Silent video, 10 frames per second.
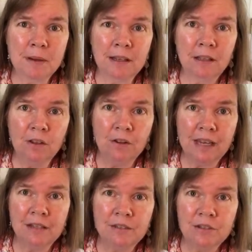that's my
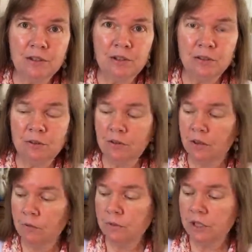long answer
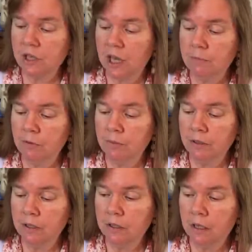to the which
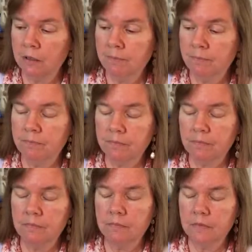cable book
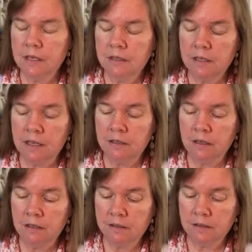is the
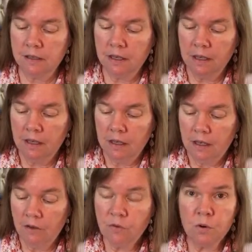easiest.
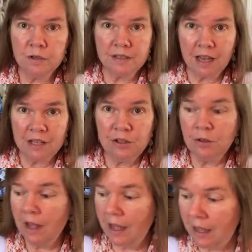Of course, I
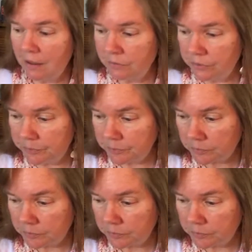do have